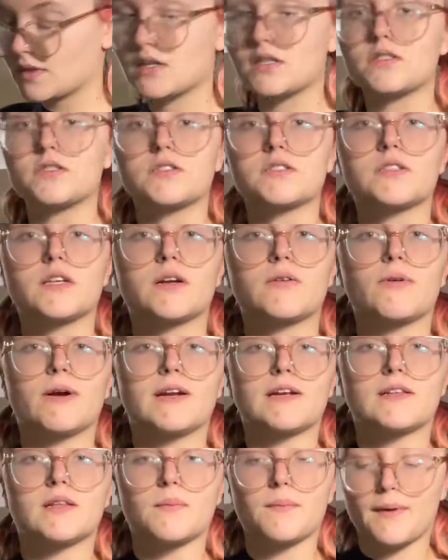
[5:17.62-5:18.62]
just like
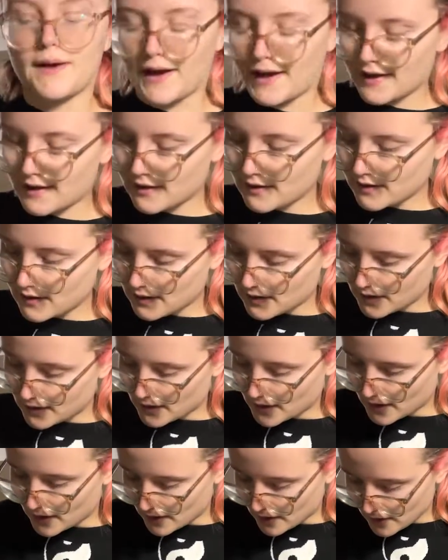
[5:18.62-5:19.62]
right at the back. And
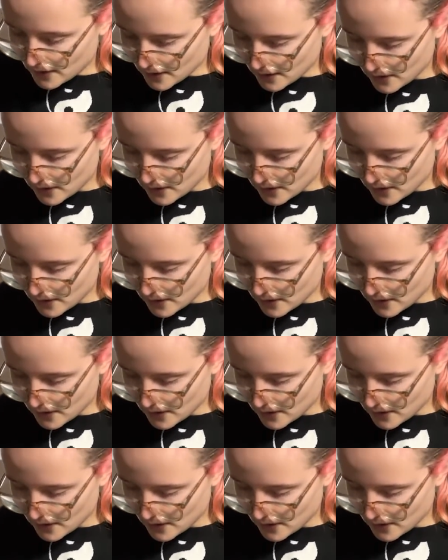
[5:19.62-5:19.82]
then